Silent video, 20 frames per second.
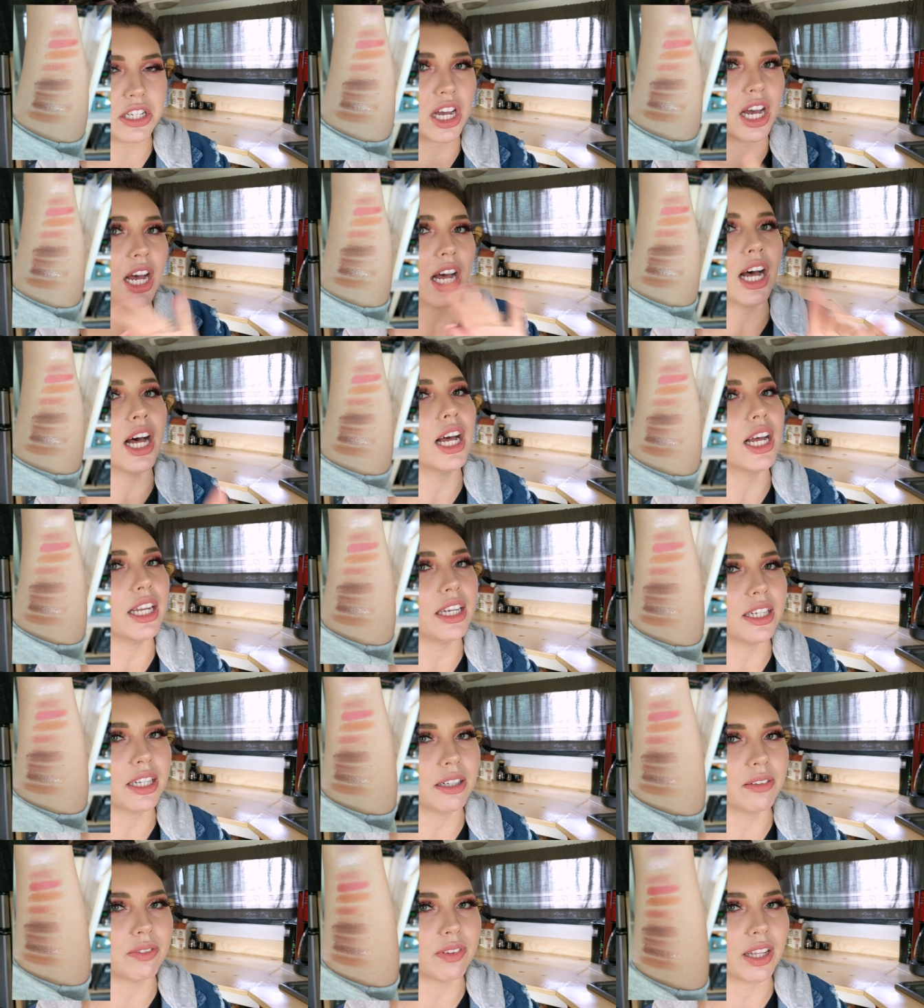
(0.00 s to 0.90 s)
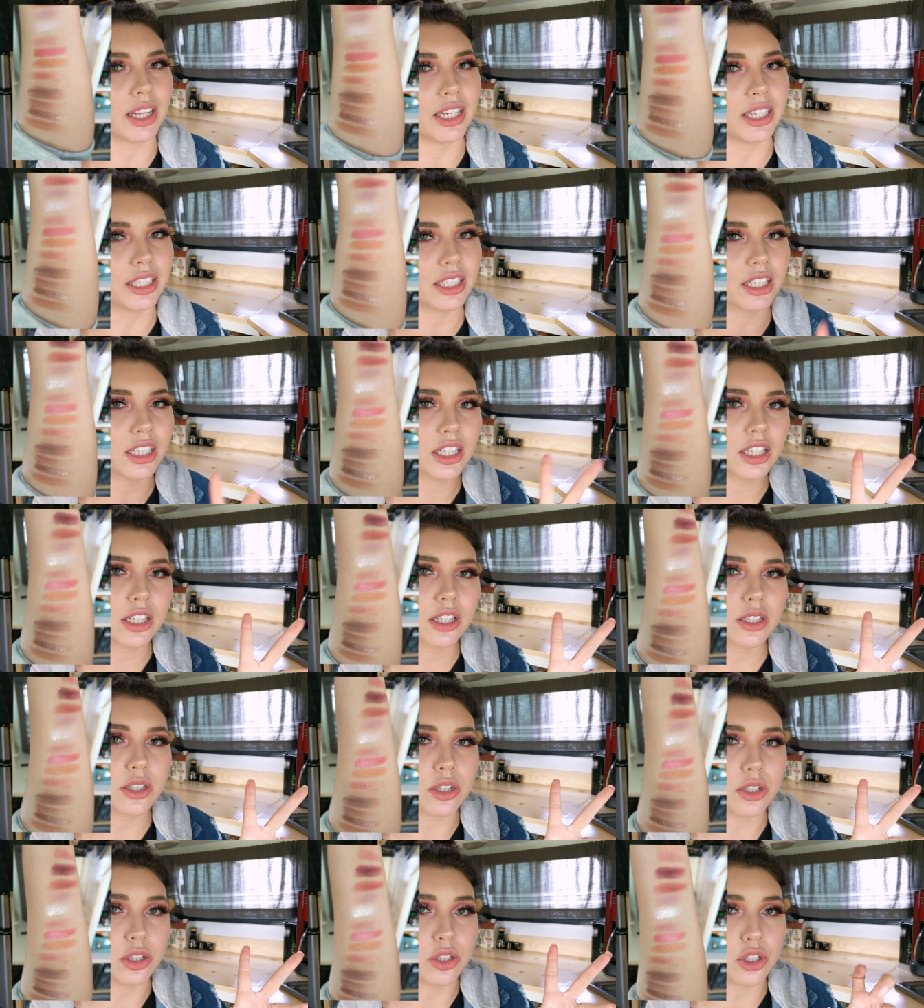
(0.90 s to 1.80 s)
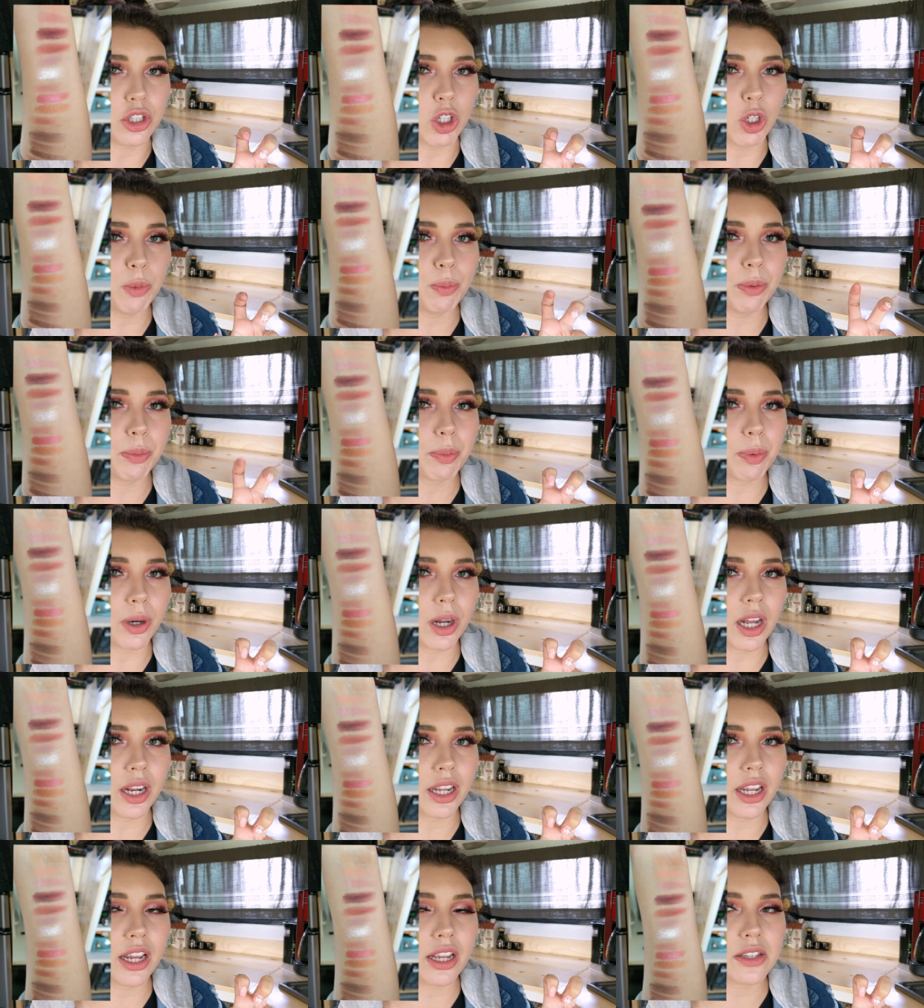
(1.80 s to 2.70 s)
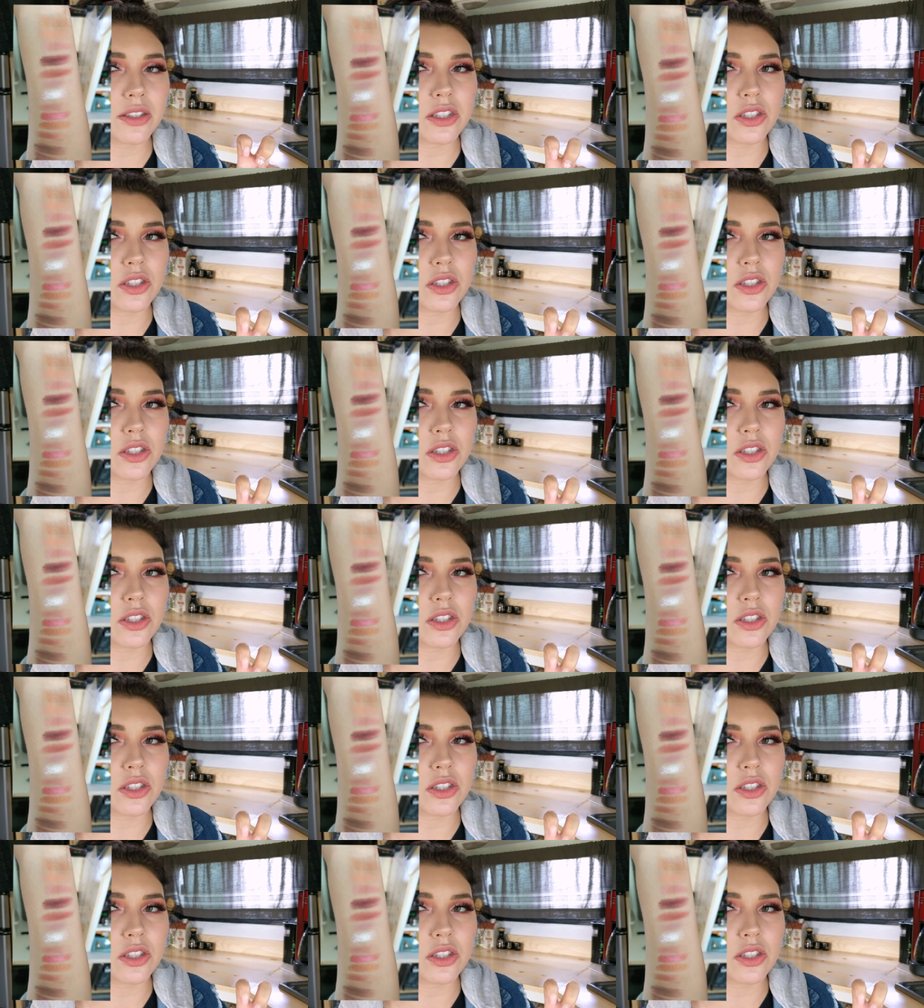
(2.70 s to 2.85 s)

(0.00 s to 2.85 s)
ton of like dupe products,